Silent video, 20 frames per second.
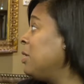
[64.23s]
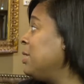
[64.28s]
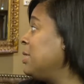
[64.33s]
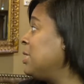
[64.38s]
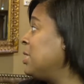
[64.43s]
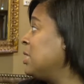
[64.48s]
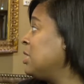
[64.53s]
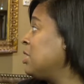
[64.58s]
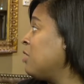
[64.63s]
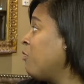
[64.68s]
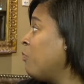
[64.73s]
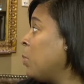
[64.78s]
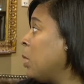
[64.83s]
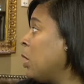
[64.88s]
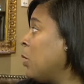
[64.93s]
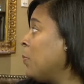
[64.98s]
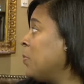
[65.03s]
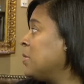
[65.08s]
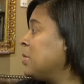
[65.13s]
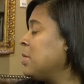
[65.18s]
intents and
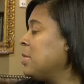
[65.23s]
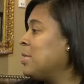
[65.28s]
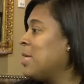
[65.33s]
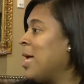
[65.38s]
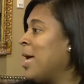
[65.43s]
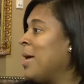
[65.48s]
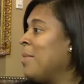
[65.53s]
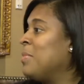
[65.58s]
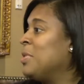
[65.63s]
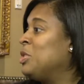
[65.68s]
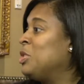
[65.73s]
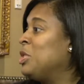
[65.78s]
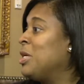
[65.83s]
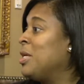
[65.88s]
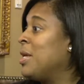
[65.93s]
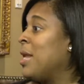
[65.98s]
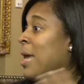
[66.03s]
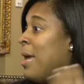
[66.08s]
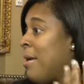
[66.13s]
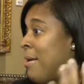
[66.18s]
purposes, I'm a
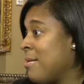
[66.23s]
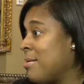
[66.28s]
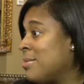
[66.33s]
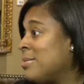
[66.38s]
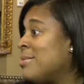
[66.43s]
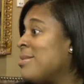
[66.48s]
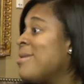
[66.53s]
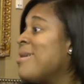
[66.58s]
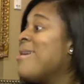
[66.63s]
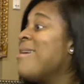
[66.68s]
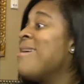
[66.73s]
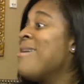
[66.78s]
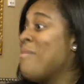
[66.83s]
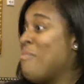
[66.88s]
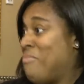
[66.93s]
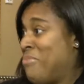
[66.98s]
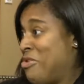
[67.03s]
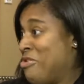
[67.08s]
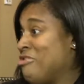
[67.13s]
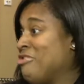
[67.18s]
Gen X
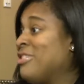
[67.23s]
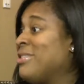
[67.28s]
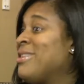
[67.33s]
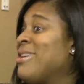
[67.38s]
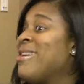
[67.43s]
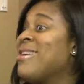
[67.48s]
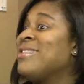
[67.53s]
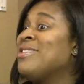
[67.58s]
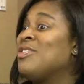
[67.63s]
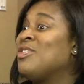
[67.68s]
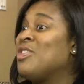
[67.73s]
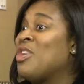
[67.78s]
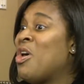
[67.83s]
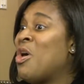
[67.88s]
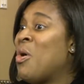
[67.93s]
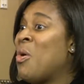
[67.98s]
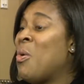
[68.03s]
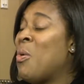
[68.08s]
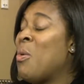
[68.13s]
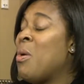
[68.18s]
person,
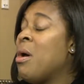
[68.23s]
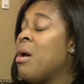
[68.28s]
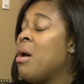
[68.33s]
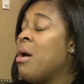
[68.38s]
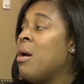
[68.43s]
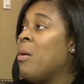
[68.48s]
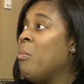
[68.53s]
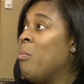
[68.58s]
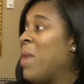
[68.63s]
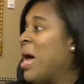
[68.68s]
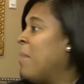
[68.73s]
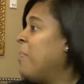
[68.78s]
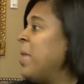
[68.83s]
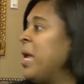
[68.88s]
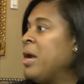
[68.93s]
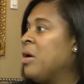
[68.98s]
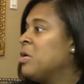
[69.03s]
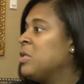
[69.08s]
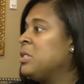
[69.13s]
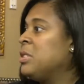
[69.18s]
so my
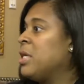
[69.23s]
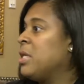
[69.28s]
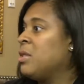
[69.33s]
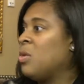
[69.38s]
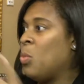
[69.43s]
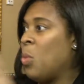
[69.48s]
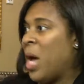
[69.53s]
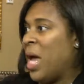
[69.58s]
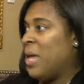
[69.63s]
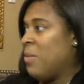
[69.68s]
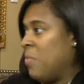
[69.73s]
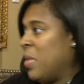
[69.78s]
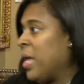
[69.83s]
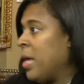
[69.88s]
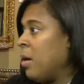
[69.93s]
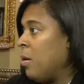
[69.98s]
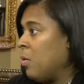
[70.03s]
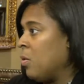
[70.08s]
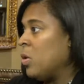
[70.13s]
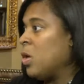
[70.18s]
parents said the white
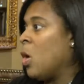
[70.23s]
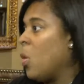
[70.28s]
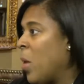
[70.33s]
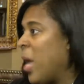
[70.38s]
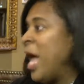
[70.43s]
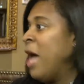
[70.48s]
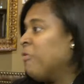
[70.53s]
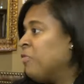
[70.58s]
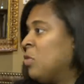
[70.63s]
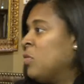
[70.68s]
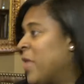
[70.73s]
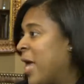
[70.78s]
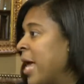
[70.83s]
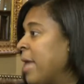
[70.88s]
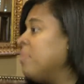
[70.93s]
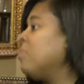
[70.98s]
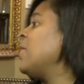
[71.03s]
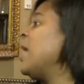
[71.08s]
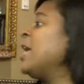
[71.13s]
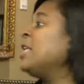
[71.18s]
male, go after
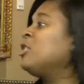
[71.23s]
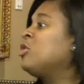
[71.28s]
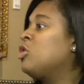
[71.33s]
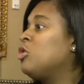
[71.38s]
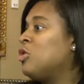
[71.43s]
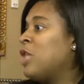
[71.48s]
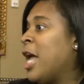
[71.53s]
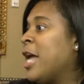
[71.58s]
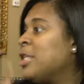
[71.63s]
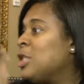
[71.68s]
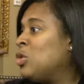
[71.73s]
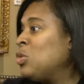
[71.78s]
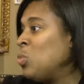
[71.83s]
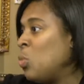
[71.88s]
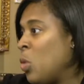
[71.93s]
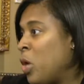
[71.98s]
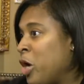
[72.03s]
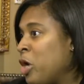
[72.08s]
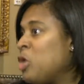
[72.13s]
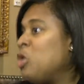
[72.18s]
that. That's
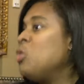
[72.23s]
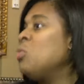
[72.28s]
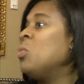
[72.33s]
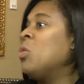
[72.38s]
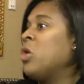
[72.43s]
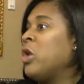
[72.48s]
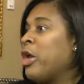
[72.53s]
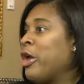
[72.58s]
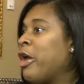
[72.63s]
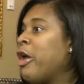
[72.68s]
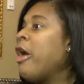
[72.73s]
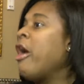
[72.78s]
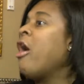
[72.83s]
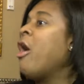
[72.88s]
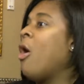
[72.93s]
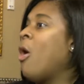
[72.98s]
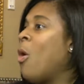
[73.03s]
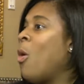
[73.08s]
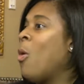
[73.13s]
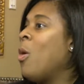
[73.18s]
where you want to
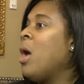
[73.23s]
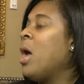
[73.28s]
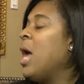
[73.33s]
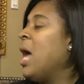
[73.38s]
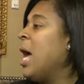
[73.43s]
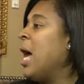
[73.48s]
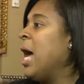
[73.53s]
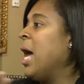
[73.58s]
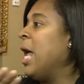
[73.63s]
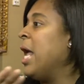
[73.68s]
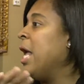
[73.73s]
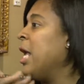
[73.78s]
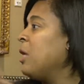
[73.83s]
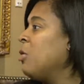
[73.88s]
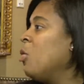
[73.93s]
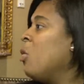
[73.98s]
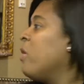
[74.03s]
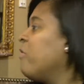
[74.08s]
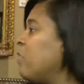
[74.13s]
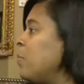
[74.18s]
go.
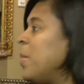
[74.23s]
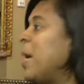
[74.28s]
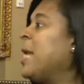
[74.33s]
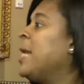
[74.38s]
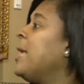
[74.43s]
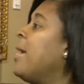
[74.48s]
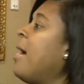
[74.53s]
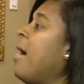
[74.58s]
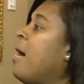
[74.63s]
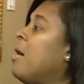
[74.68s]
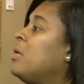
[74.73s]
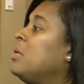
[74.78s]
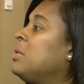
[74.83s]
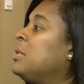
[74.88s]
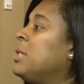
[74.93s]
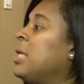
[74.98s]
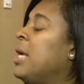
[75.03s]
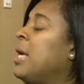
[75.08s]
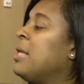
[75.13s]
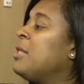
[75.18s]
Ignore everybody
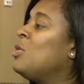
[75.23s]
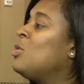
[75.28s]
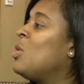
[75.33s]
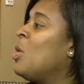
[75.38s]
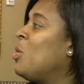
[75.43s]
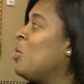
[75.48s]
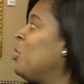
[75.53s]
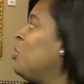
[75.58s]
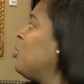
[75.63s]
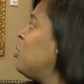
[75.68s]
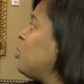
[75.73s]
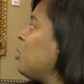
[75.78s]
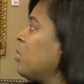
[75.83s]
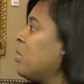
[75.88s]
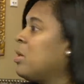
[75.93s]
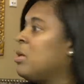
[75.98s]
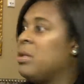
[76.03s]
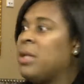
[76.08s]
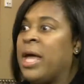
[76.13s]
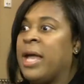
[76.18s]
else. And so you
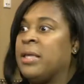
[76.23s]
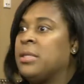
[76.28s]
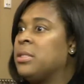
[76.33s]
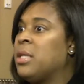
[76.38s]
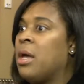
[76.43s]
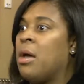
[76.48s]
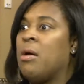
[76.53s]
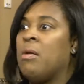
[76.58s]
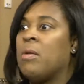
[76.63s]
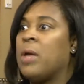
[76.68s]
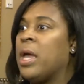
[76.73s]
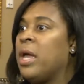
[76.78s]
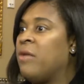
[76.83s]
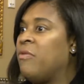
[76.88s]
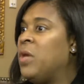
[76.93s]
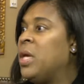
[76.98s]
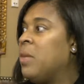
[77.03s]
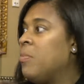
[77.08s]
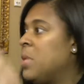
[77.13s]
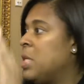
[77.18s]
sort of like said, okay,
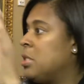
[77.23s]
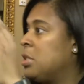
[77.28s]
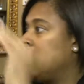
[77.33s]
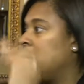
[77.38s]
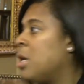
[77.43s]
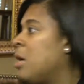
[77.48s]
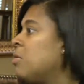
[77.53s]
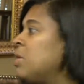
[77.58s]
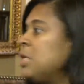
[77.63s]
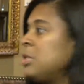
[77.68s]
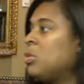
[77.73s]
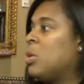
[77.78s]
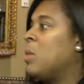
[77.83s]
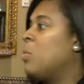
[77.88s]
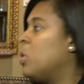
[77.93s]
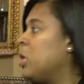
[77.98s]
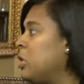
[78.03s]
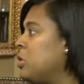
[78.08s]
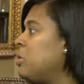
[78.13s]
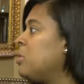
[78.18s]
if he can be a CEO, that's what I
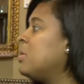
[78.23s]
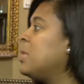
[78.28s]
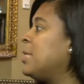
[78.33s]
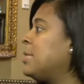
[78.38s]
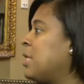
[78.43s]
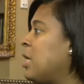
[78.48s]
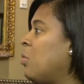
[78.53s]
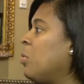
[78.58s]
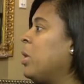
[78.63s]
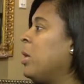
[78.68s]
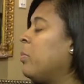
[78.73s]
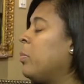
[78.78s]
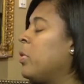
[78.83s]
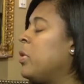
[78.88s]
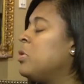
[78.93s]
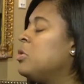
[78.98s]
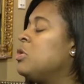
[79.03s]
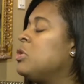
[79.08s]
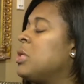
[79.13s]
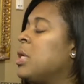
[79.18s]
want to do. And that's how we
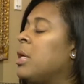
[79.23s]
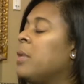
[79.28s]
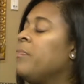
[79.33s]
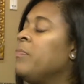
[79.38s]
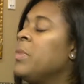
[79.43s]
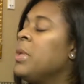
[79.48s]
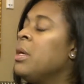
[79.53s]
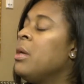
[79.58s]
approached it.